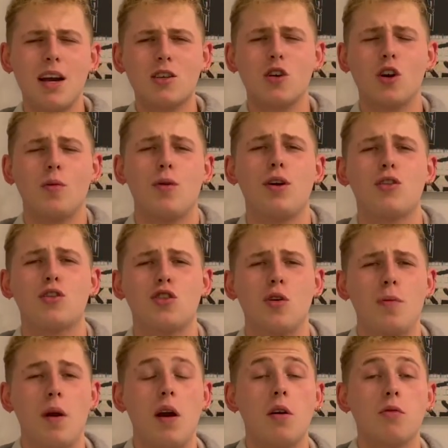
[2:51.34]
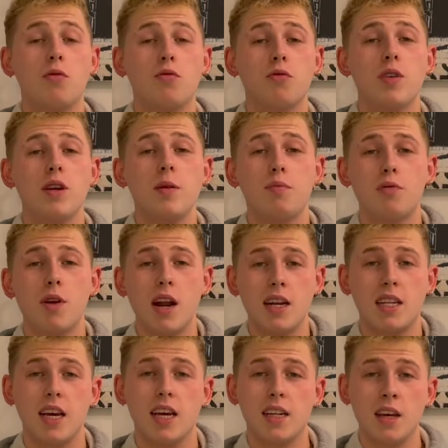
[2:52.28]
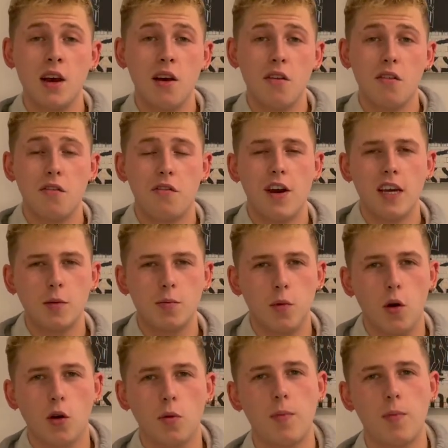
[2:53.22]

Zuckerberg has come out and rebranded Facebook,